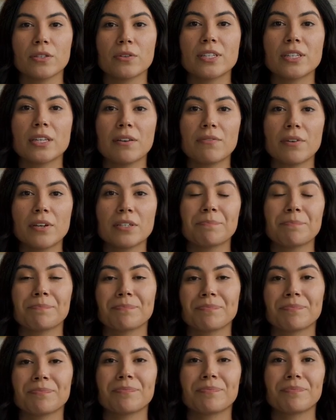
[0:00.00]
Unilever.
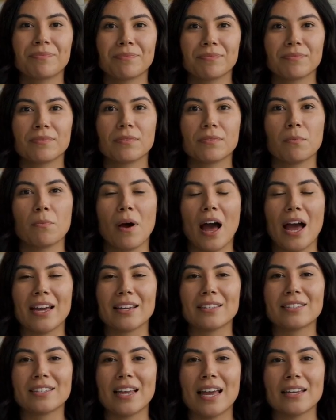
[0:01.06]
Why
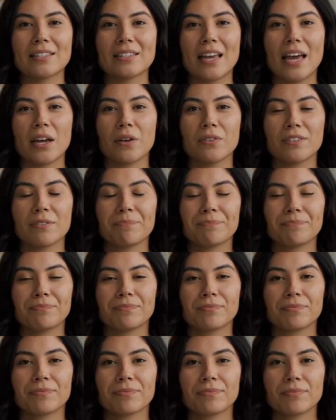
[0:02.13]
it stands out.
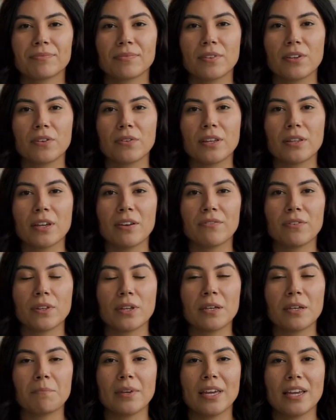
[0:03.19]

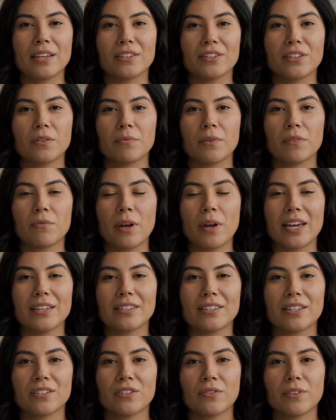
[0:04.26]
Unilever embeds human
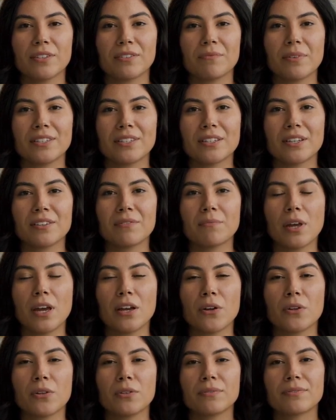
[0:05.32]
rights into its business
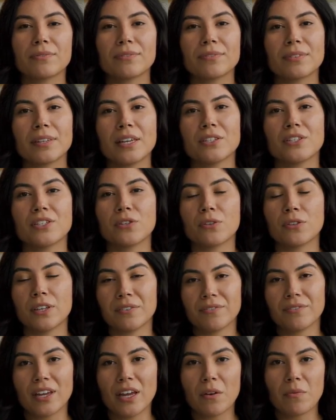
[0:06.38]
model,
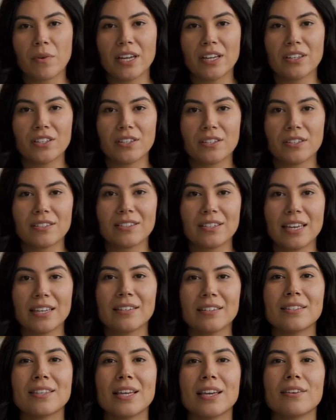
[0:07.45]
ensuring fair wages
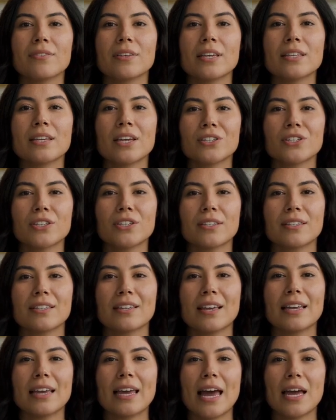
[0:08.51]
and safe conditions
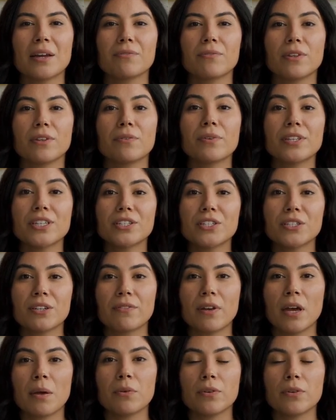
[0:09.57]
in every region
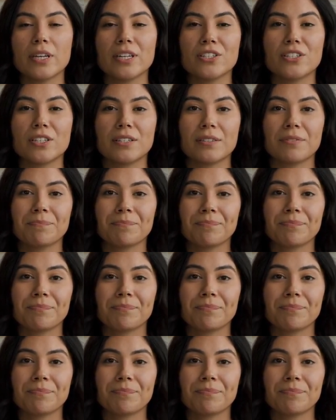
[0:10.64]
of operation.